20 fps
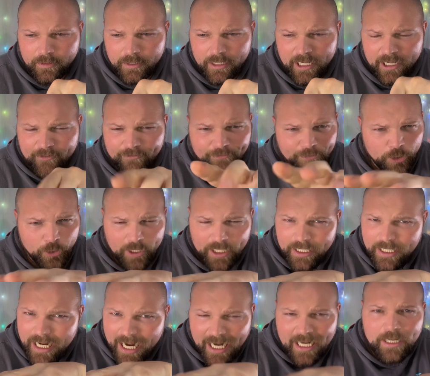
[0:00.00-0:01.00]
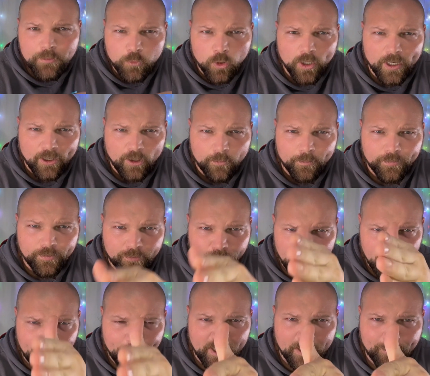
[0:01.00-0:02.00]
if you need any more help,
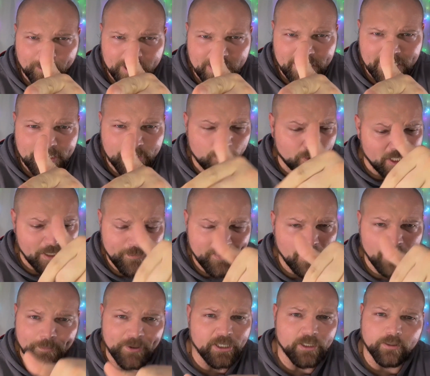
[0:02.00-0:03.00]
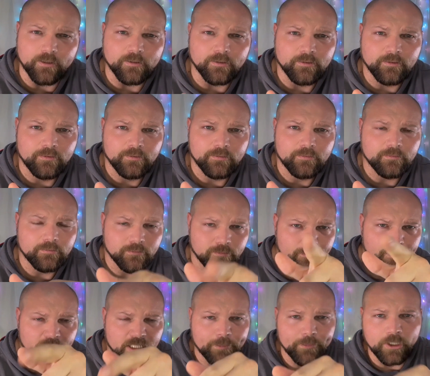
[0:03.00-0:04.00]
hit me up on the Discord. Hit me up here,
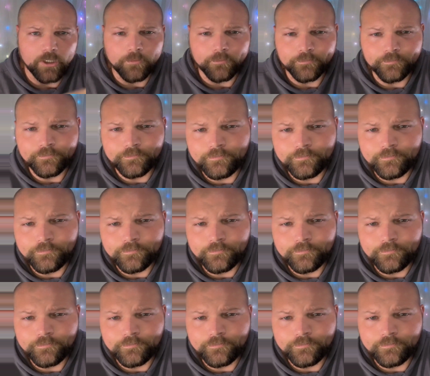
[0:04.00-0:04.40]
but let me know.